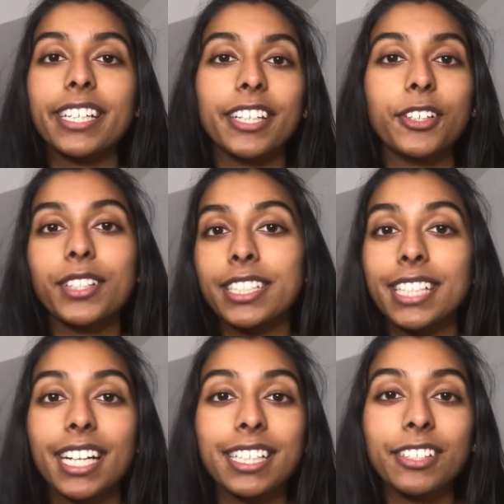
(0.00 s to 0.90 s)
I don't
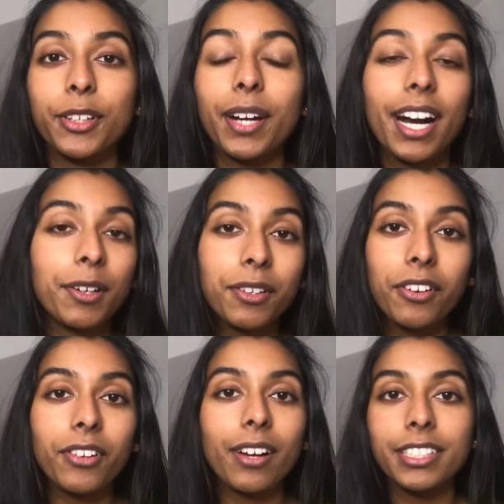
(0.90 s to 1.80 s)
exactly know how
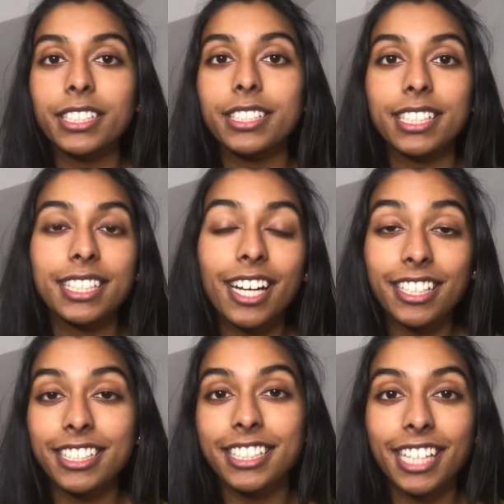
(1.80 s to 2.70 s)
long. I just
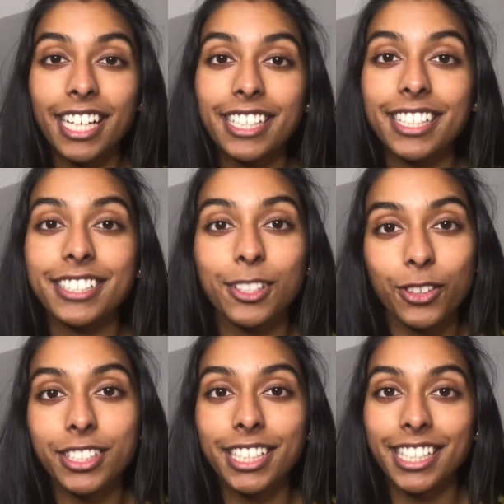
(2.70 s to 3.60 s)
decided to take as long
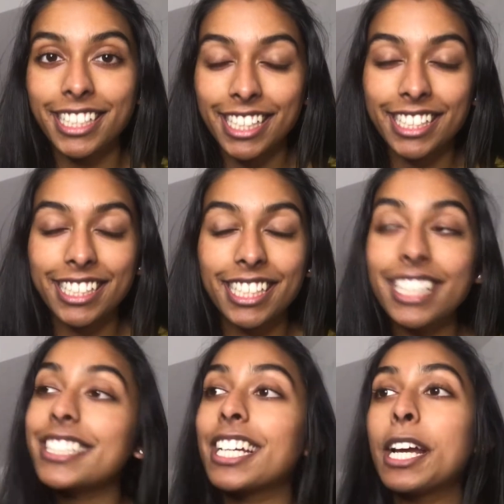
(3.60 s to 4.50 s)
as I
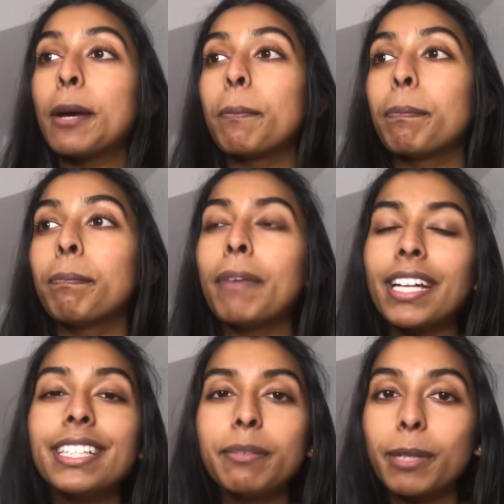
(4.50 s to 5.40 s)
needed.
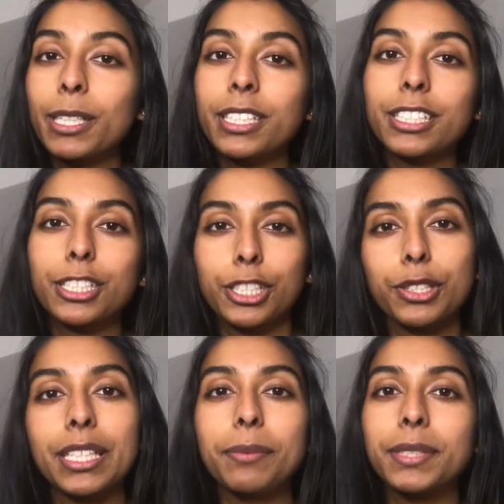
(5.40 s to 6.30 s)
Mainly because
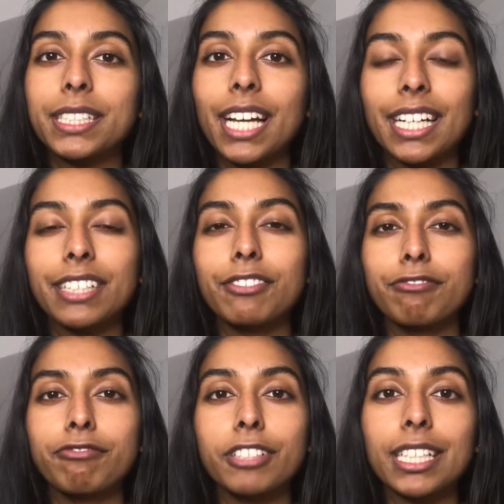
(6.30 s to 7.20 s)
uni was getting
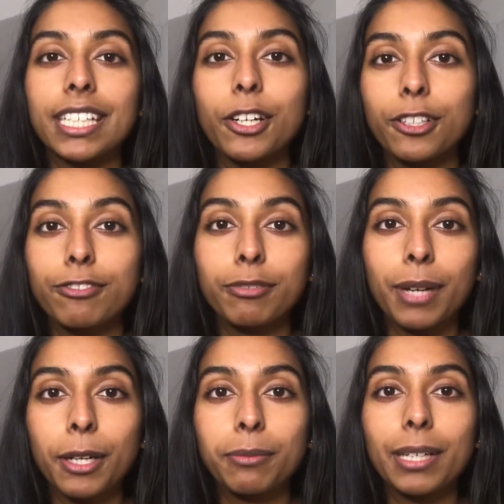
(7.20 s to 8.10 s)
really
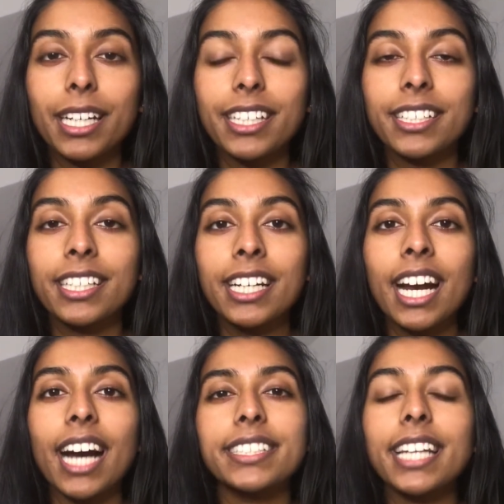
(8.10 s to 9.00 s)
overwhelming
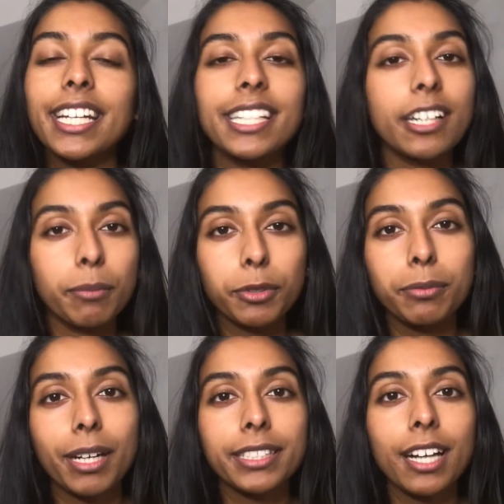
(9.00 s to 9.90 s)
and taking up all
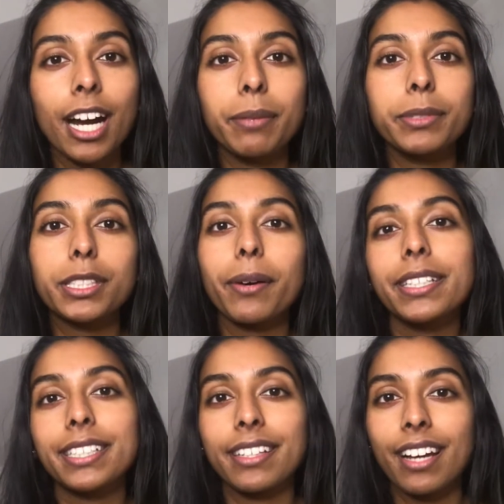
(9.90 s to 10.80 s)
my time, so I
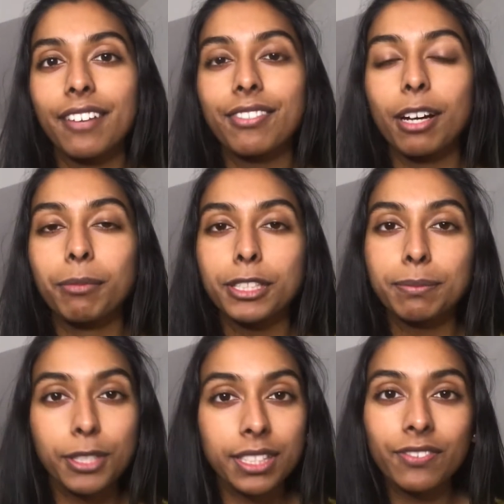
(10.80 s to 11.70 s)
didn't have that much
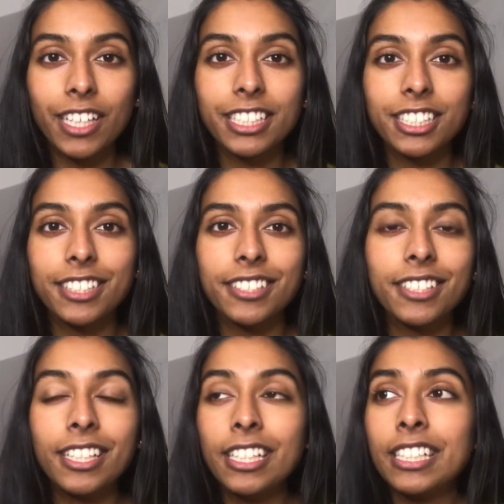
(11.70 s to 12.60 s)
motivation
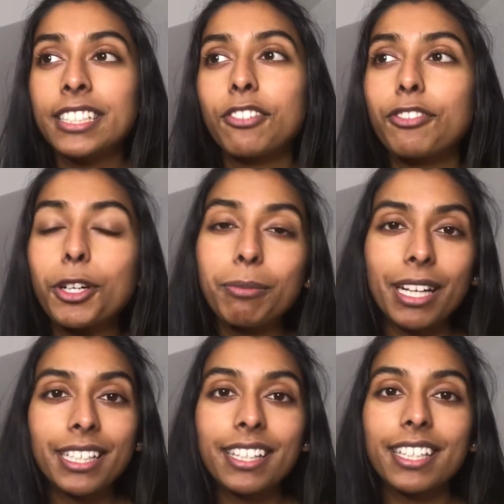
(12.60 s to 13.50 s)
to film
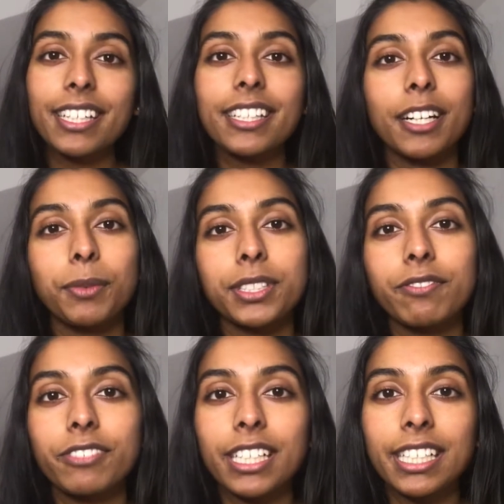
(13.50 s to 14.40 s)
anything. I wasn't
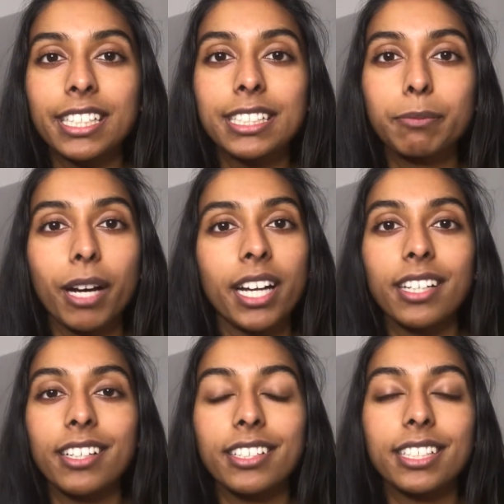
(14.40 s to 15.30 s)
feeling
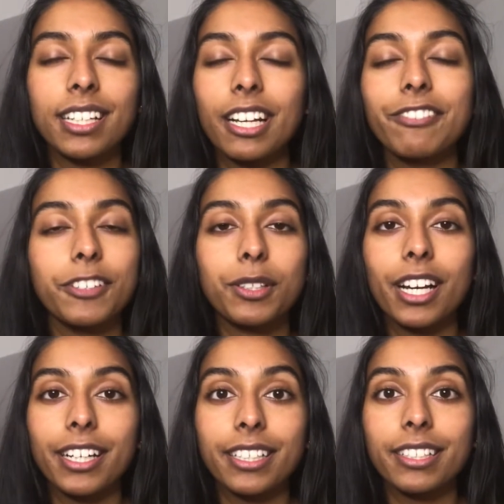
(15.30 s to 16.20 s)
inspired, and I feel
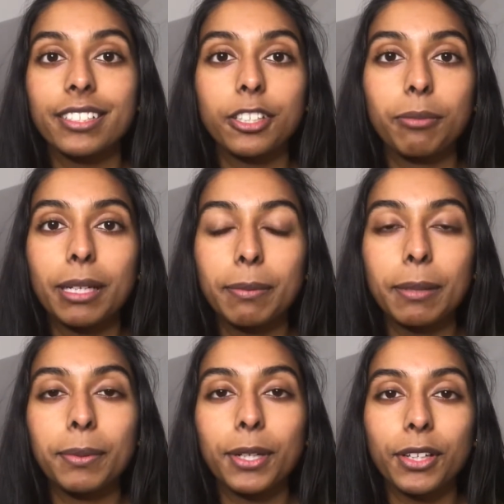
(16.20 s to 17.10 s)
like so many
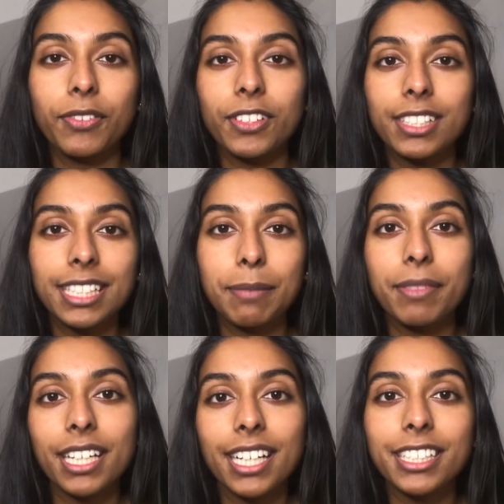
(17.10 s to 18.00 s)
people go through the same
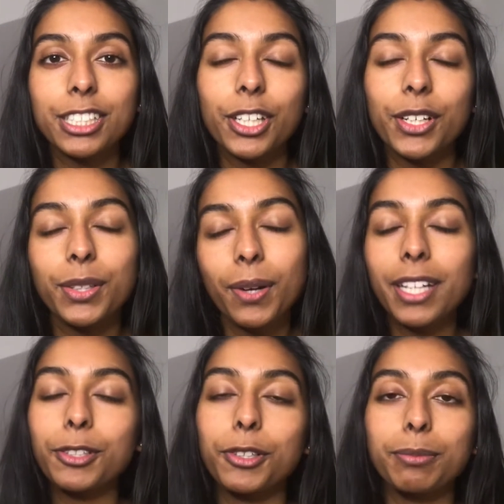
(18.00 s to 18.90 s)
thing, so quite
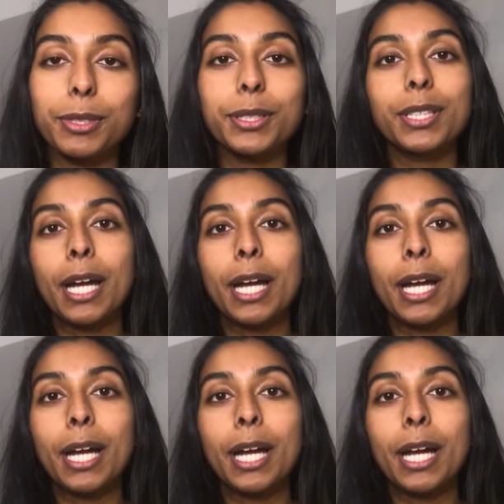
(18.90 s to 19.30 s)
normal.